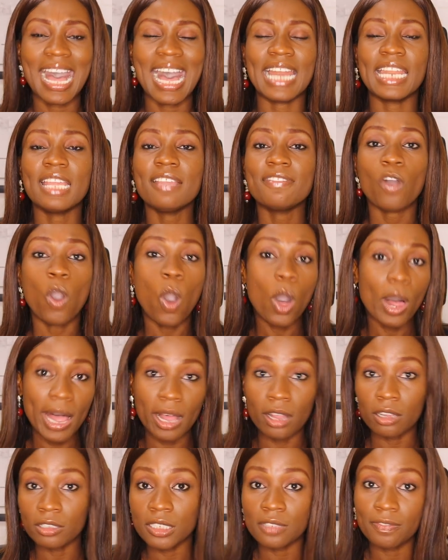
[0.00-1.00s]
And if all
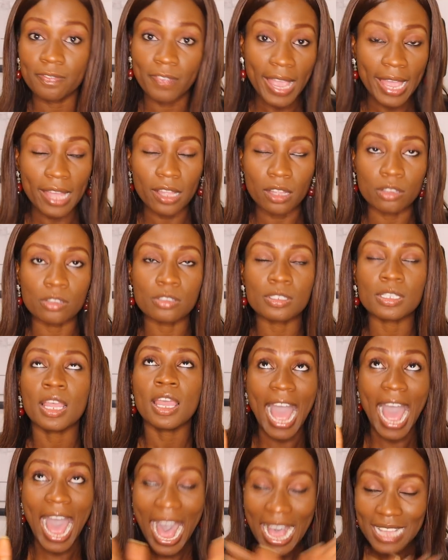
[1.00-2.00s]
else fails,
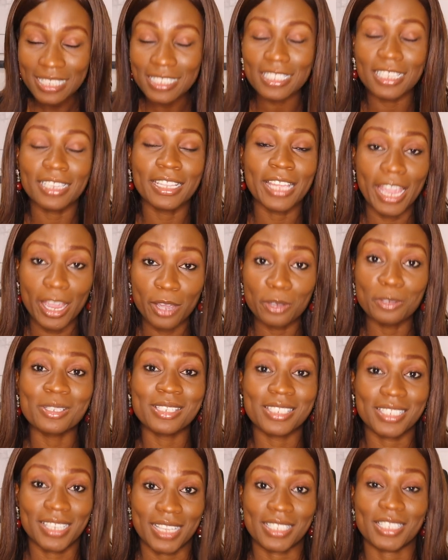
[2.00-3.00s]
ask their
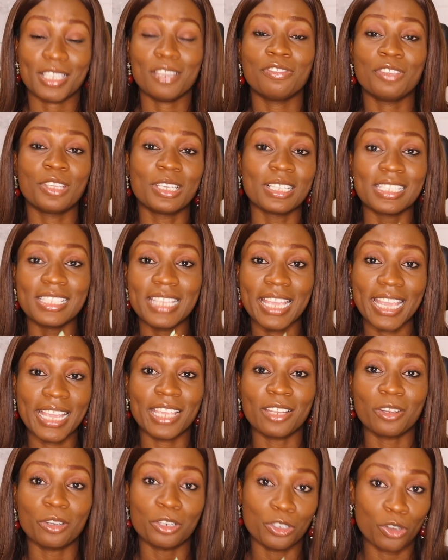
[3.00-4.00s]
hostess if you can
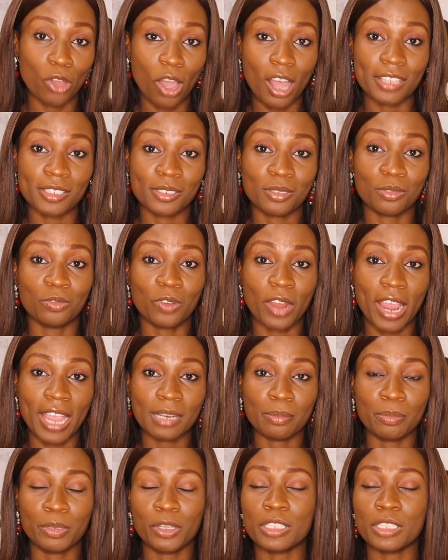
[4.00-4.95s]
take it or not, right?